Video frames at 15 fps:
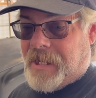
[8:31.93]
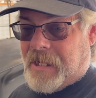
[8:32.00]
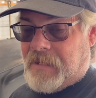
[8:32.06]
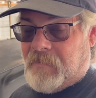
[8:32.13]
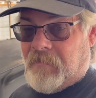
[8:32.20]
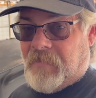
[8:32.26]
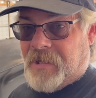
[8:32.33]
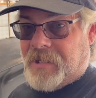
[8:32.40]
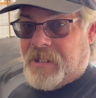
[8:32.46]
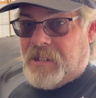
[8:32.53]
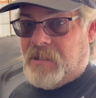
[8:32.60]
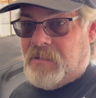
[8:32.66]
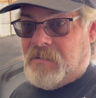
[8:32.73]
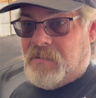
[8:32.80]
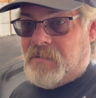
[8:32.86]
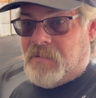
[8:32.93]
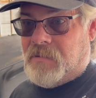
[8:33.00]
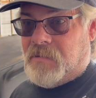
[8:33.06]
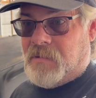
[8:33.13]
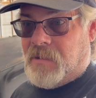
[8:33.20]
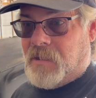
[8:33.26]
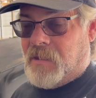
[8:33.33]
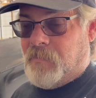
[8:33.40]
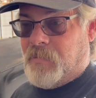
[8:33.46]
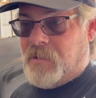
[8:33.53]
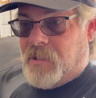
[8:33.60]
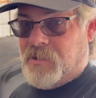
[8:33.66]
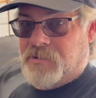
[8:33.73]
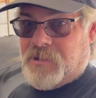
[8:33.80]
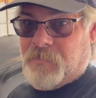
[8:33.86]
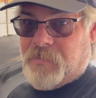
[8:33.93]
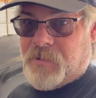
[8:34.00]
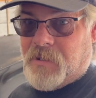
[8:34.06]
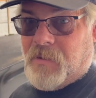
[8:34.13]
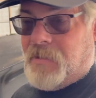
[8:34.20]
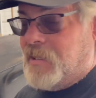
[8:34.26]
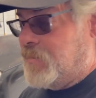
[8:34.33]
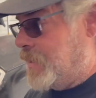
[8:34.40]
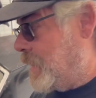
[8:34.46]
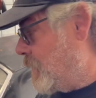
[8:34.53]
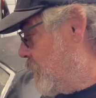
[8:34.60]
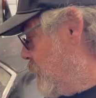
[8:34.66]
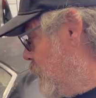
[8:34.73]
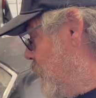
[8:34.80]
and money. It'd be a lot cheaper to go that route.